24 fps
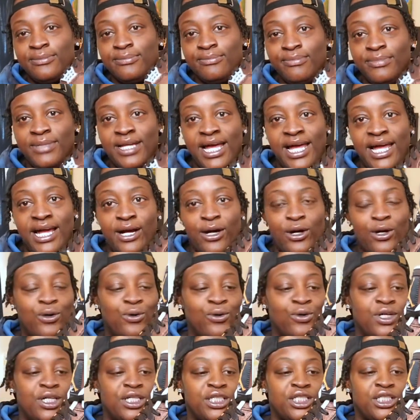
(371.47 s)
black,
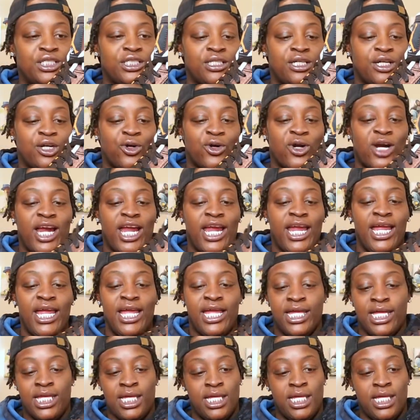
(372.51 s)
orange, gray